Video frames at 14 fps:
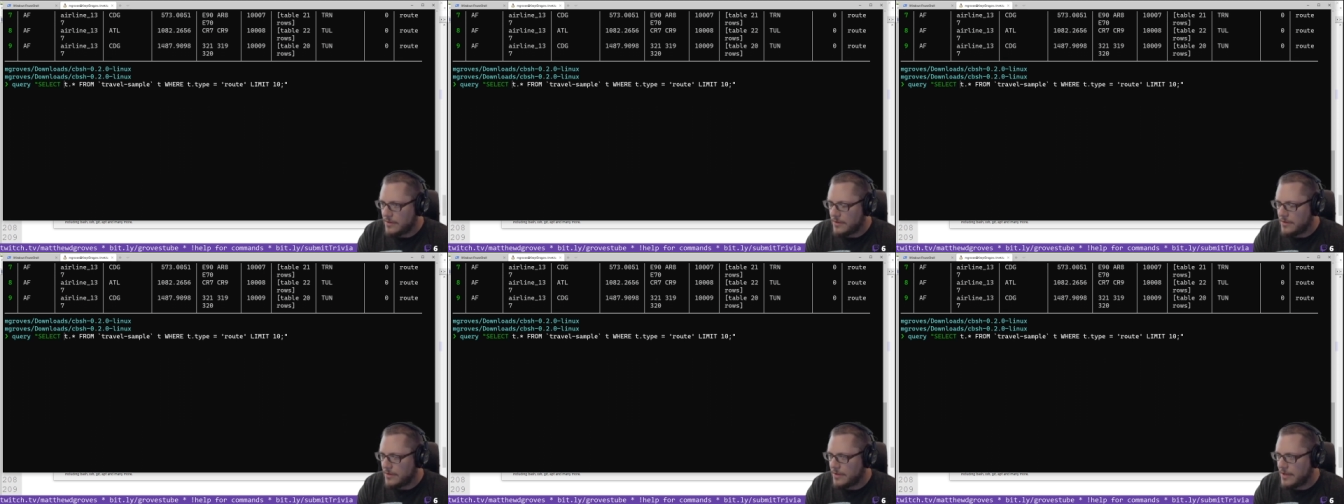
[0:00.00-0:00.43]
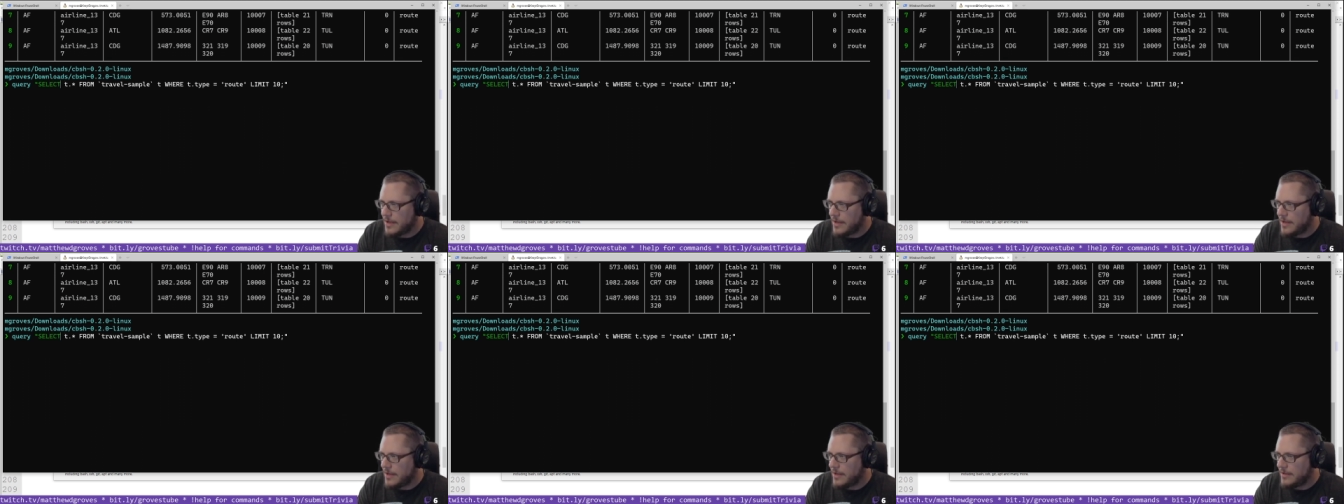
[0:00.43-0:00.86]

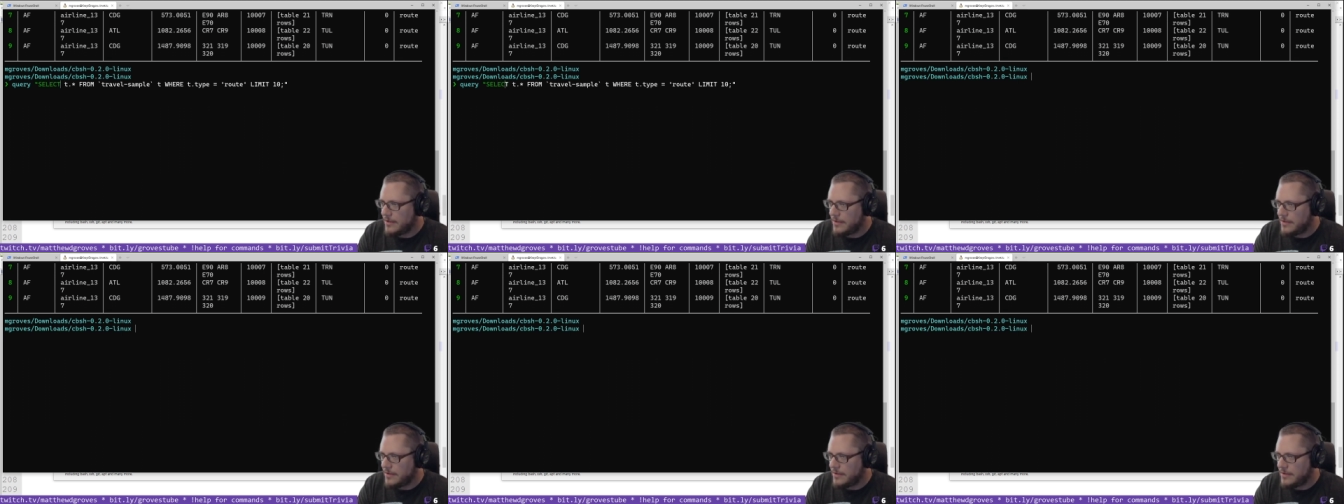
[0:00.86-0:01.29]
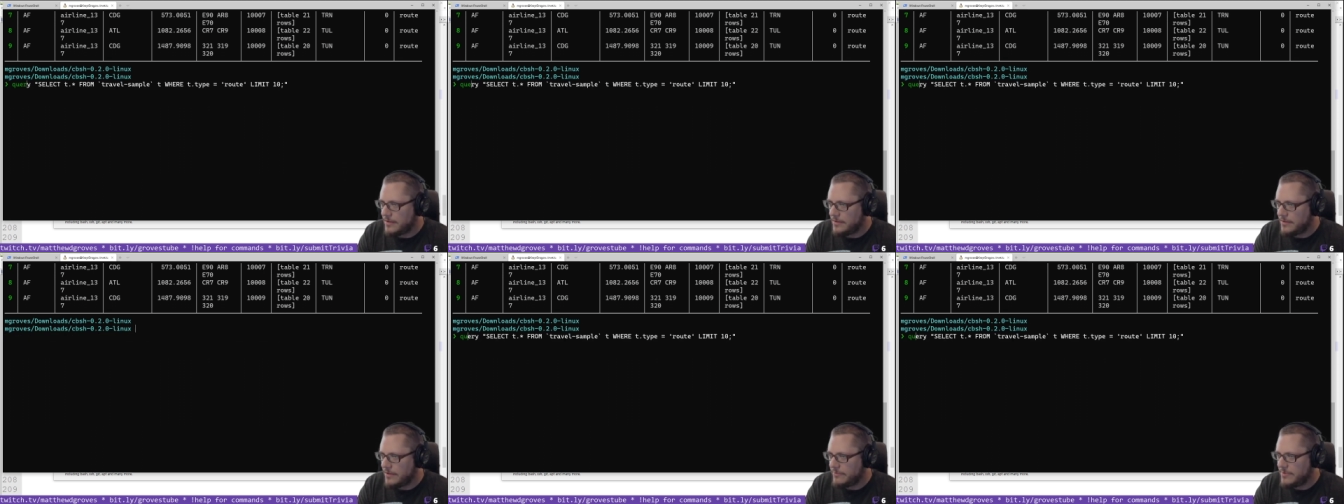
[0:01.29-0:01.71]

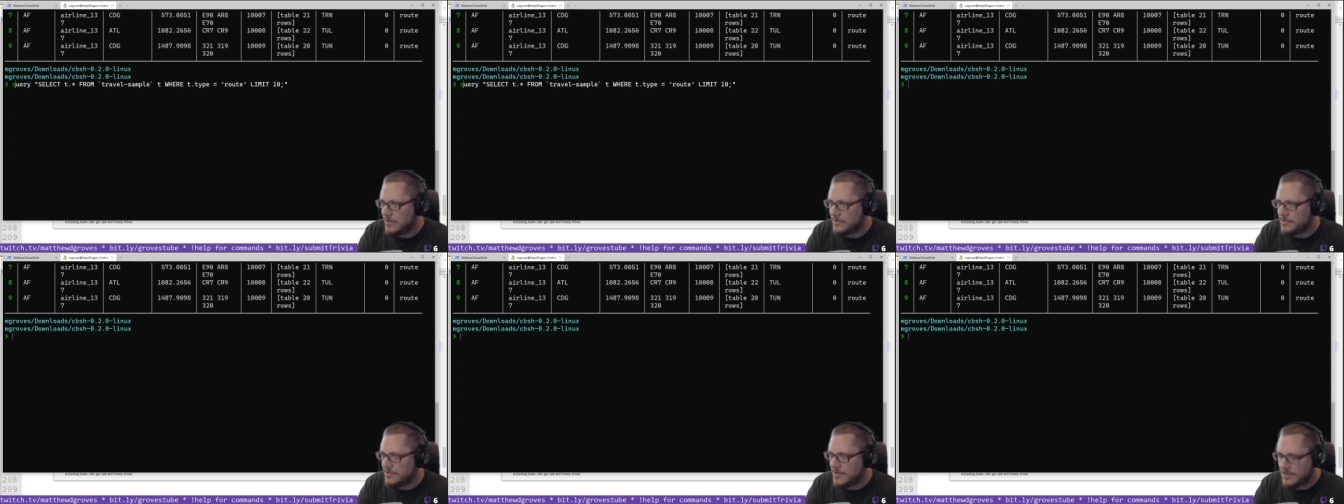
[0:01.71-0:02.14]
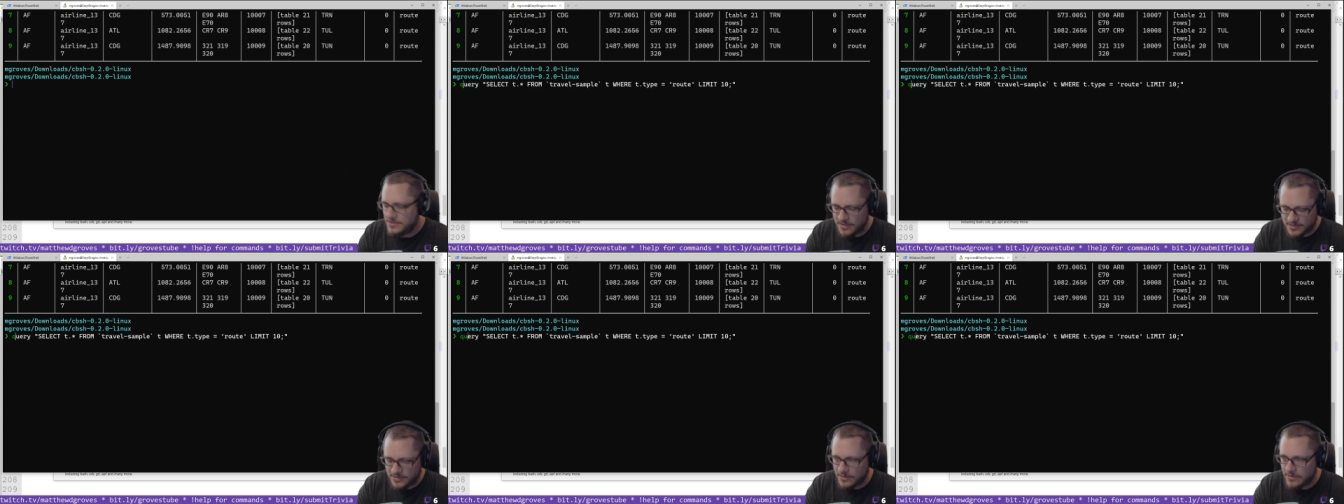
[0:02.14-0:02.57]
Give me a little
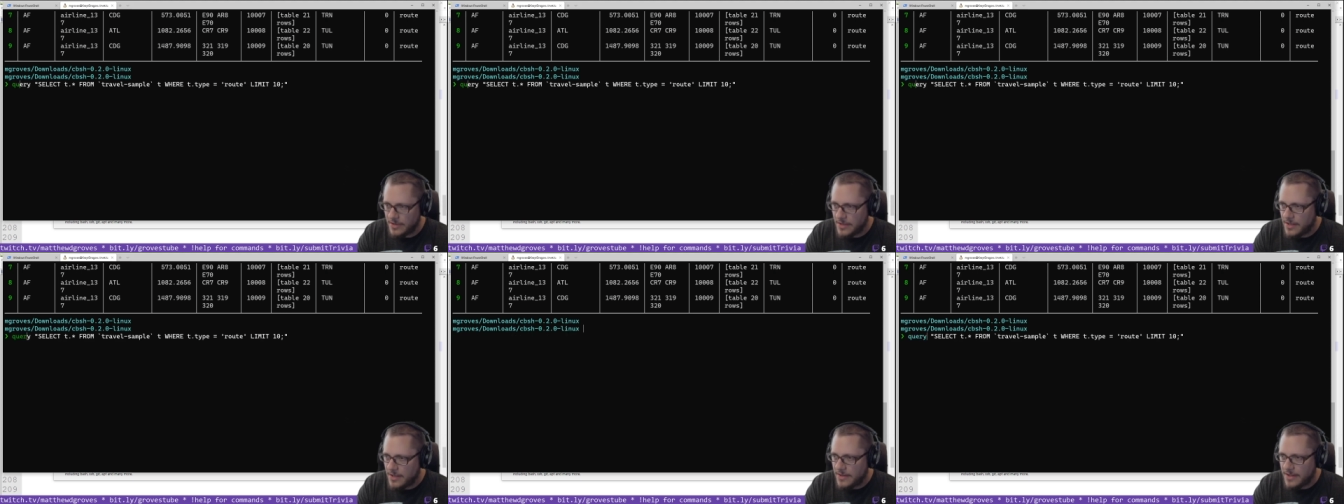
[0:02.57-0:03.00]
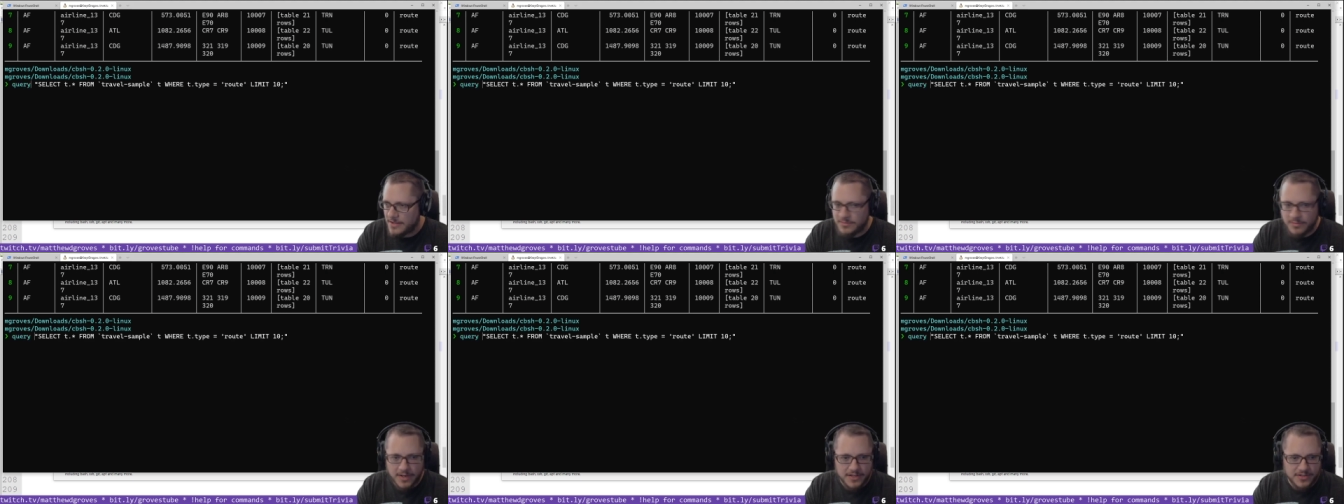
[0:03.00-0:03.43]
suggestion. So
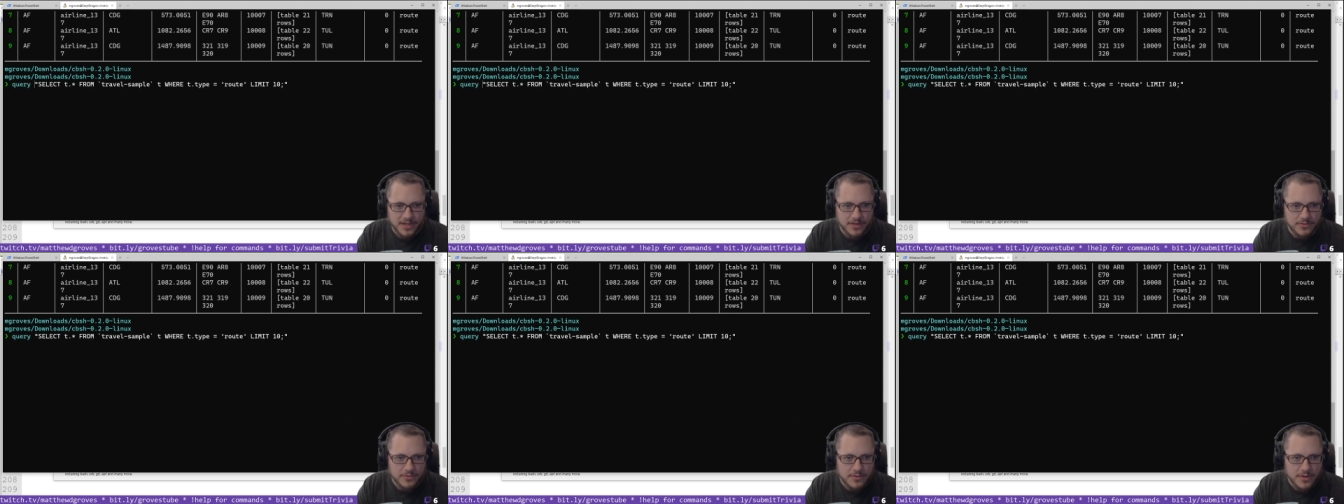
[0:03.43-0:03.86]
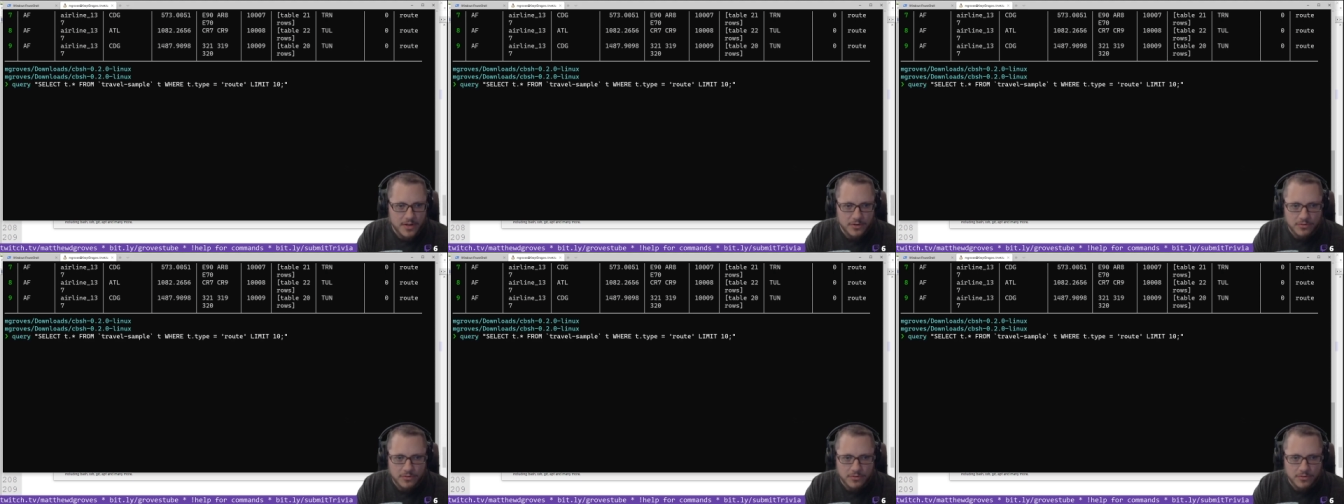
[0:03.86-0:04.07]
that's kind of cool.